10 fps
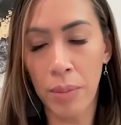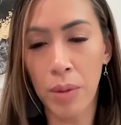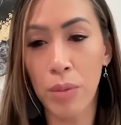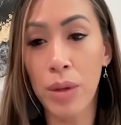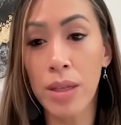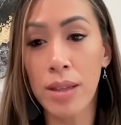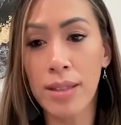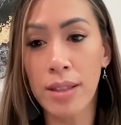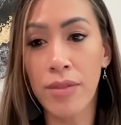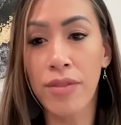but really
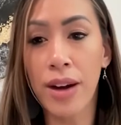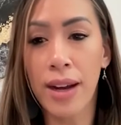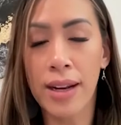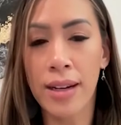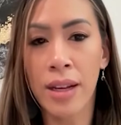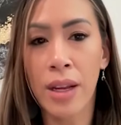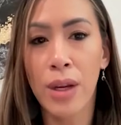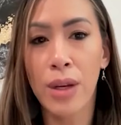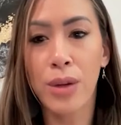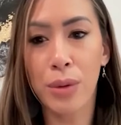define
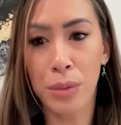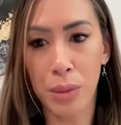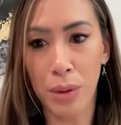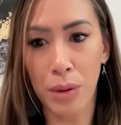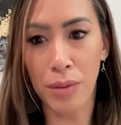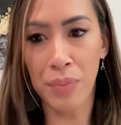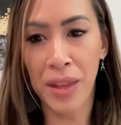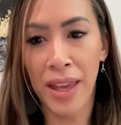your role.